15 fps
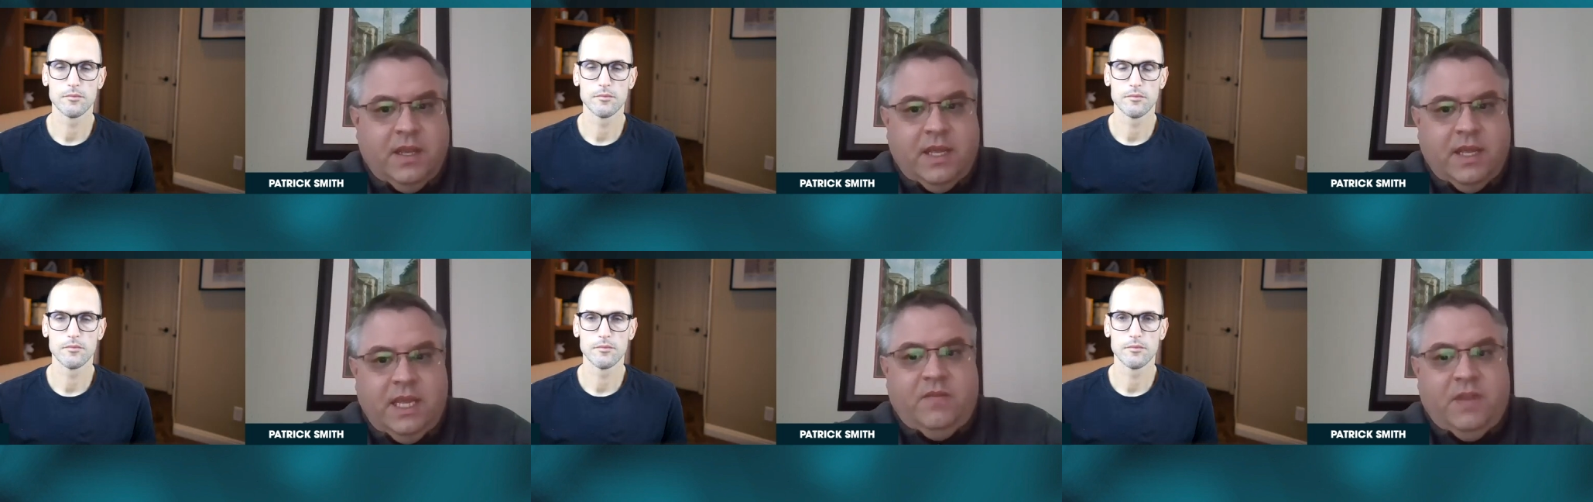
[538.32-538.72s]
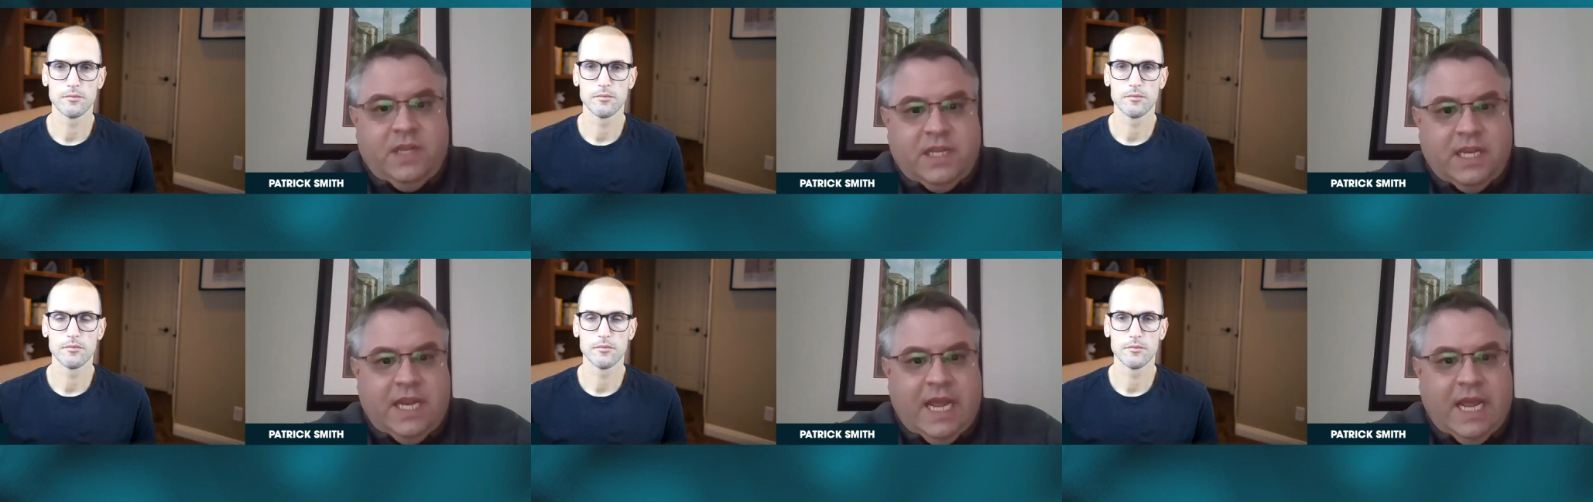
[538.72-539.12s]

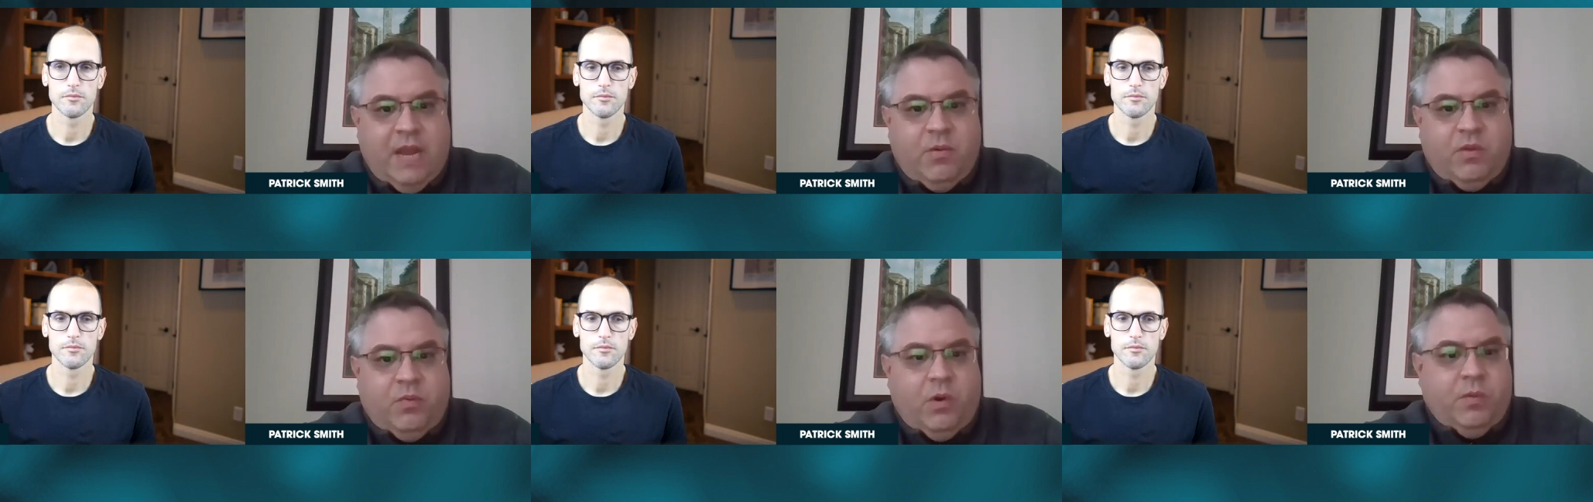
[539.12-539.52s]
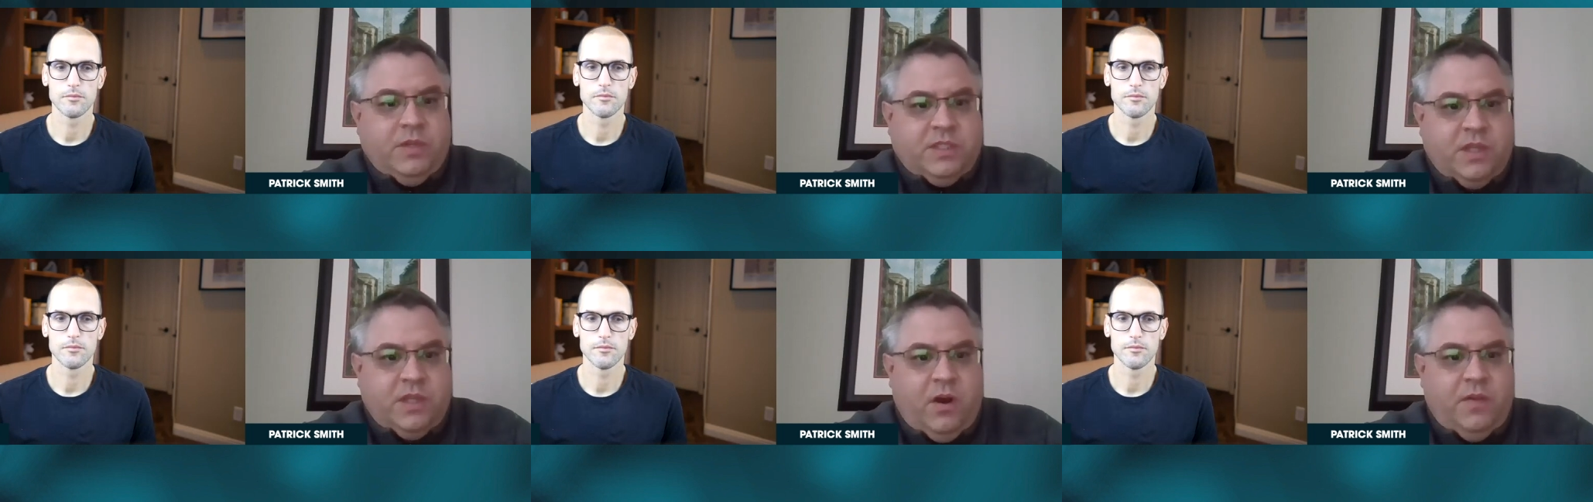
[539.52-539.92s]
Speaker 1: even today with what
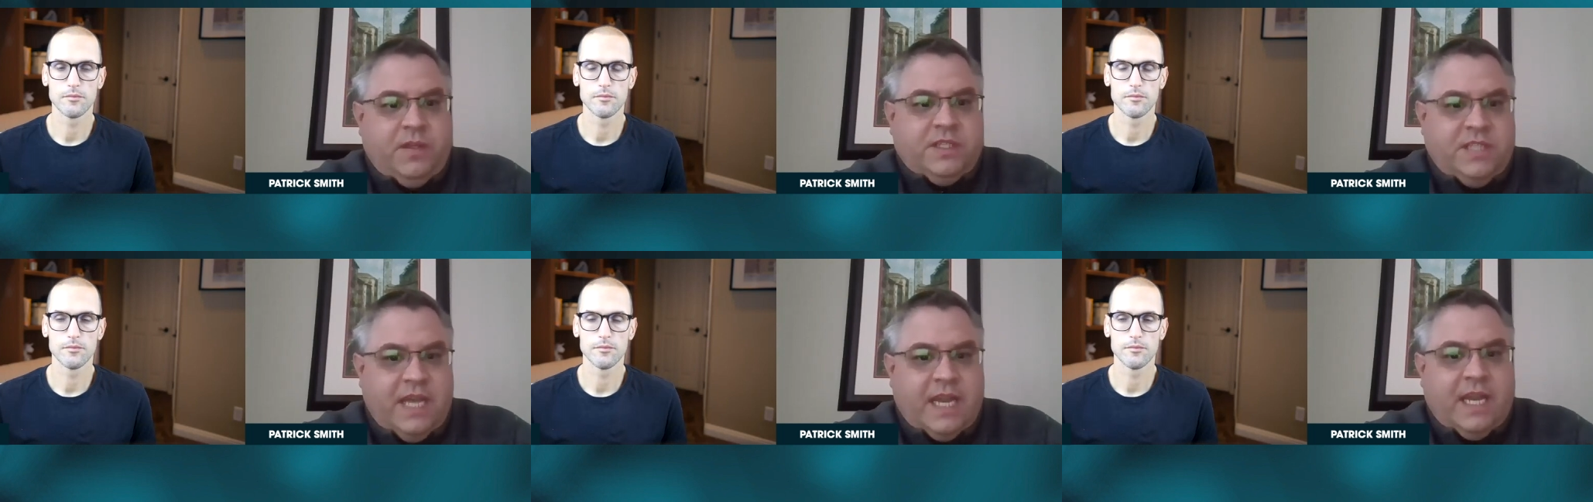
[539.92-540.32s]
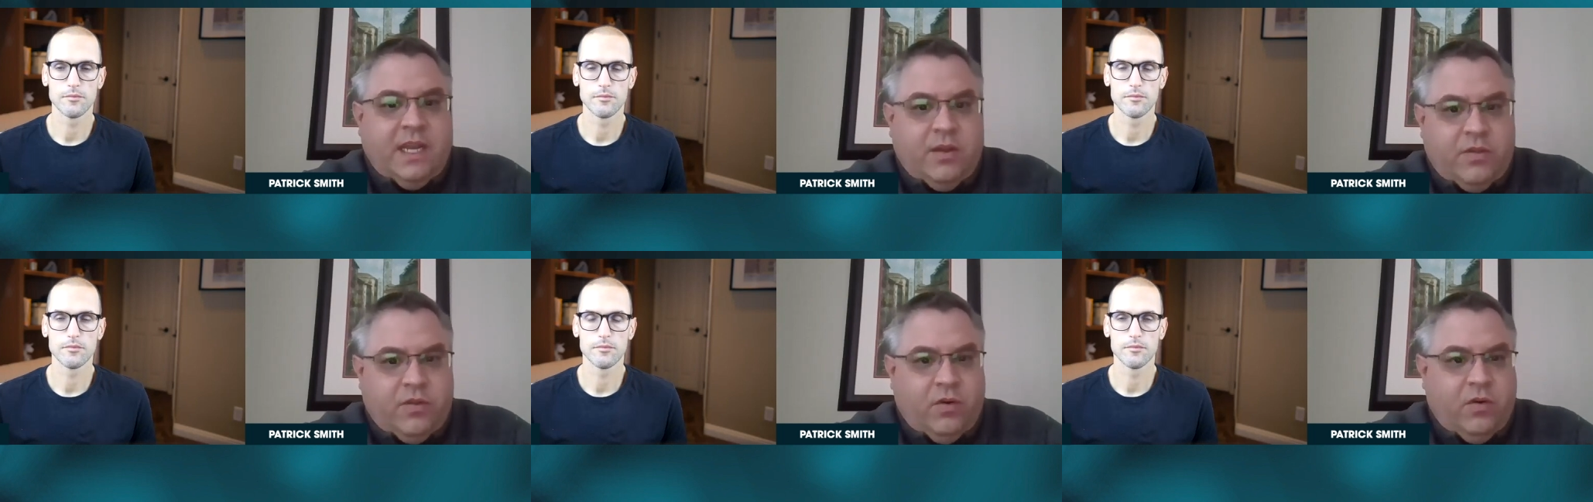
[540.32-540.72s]
we saw in the
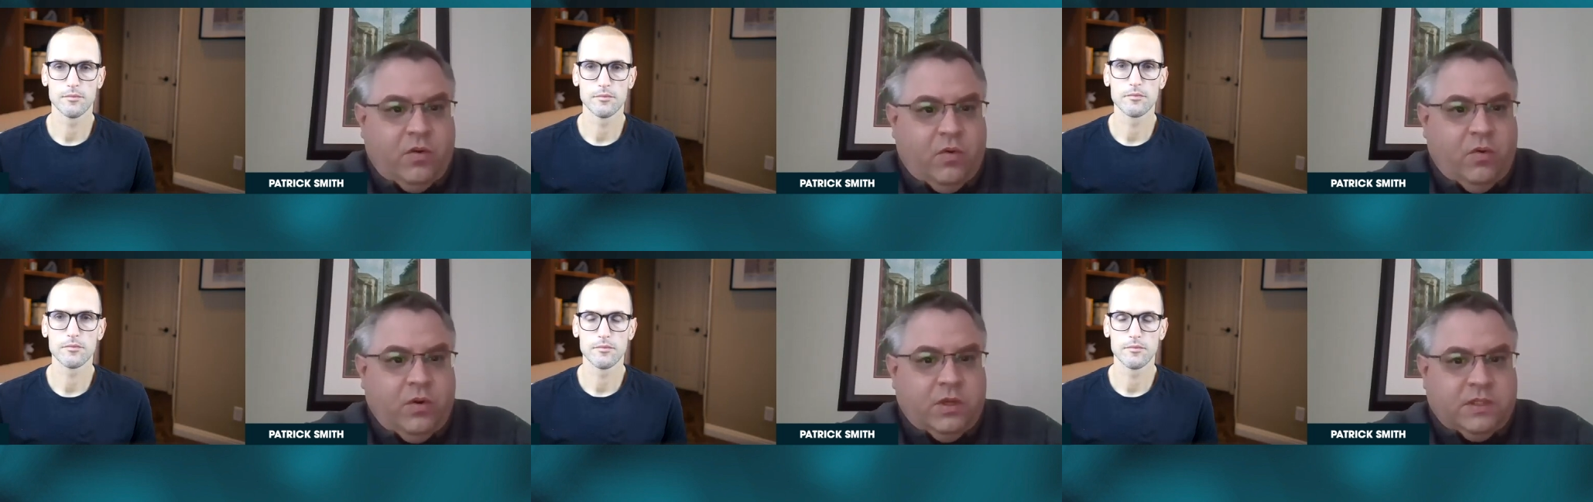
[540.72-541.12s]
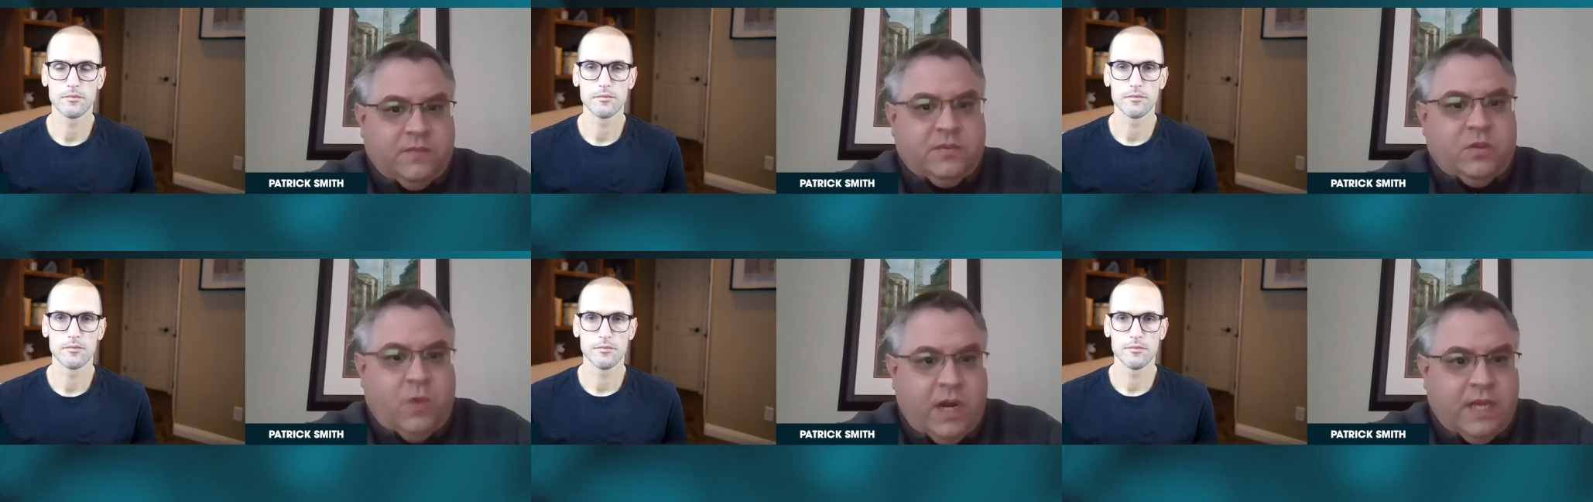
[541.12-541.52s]
second and third quarters
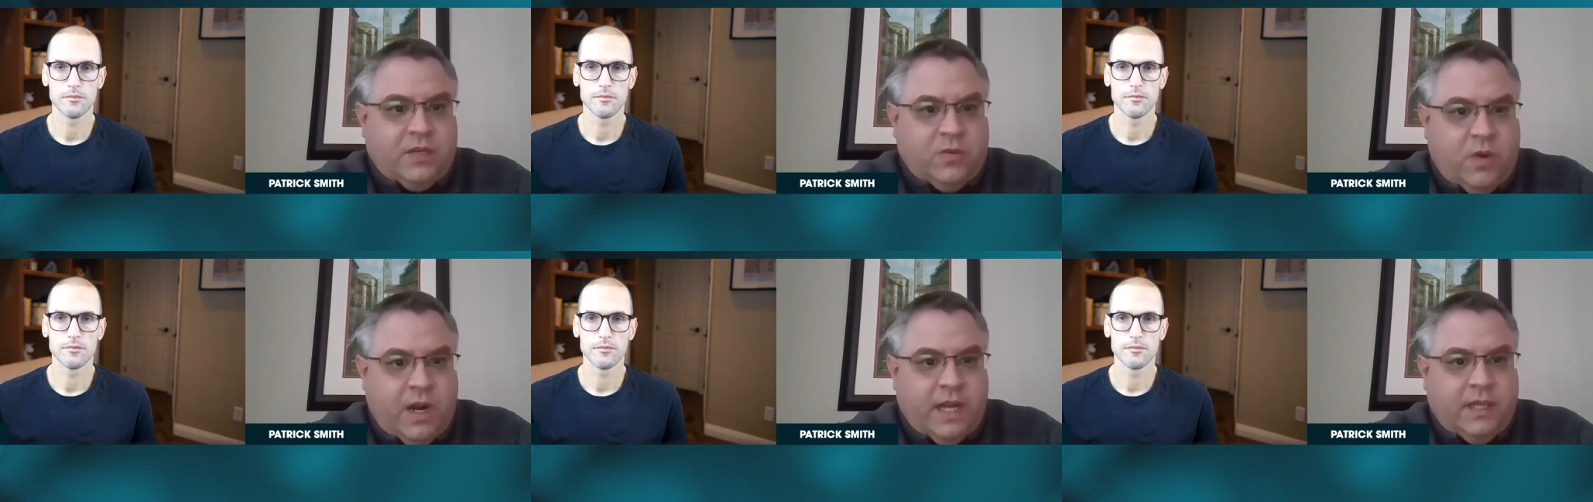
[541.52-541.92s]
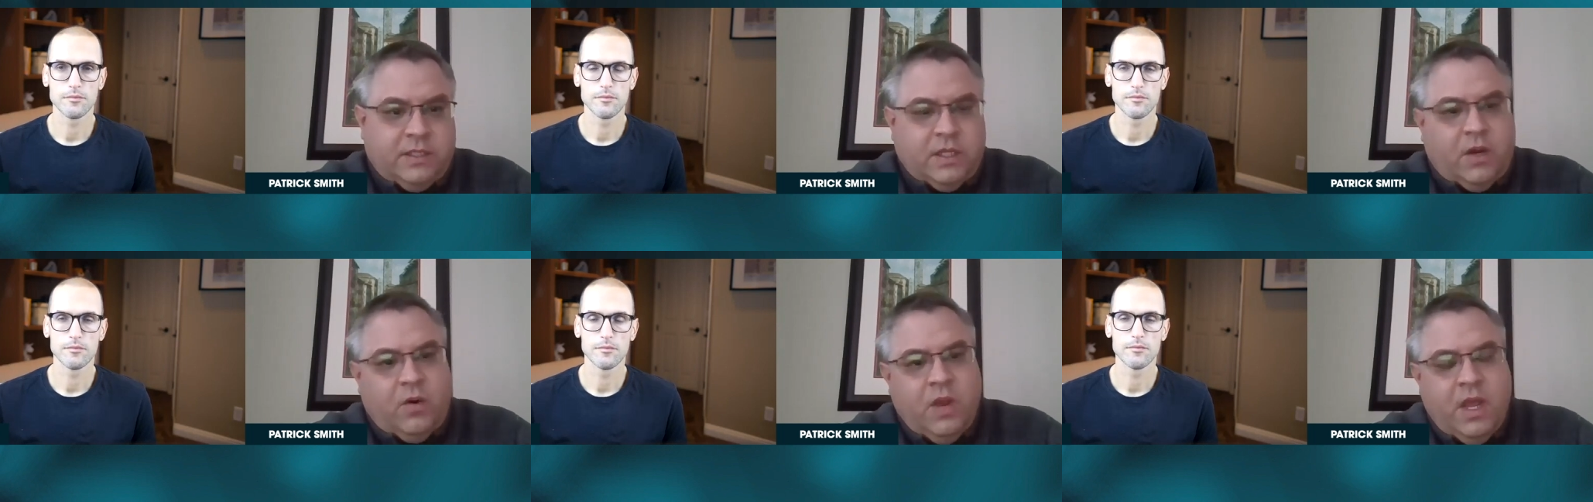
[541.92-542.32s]
of 2020.
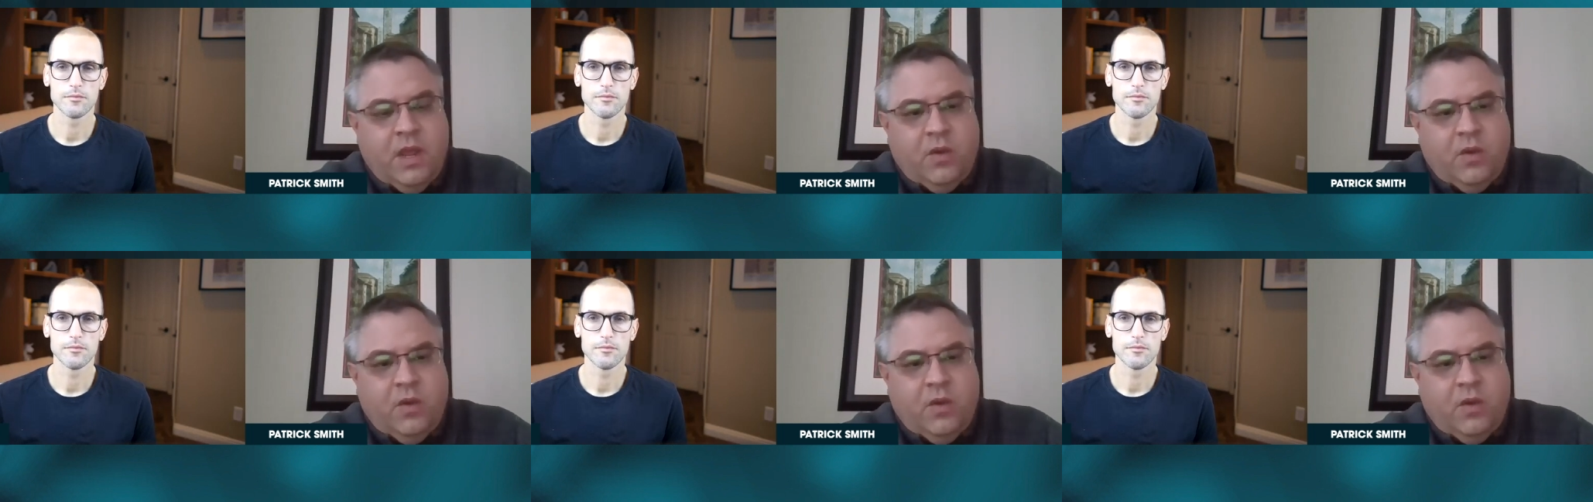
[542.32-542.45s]
So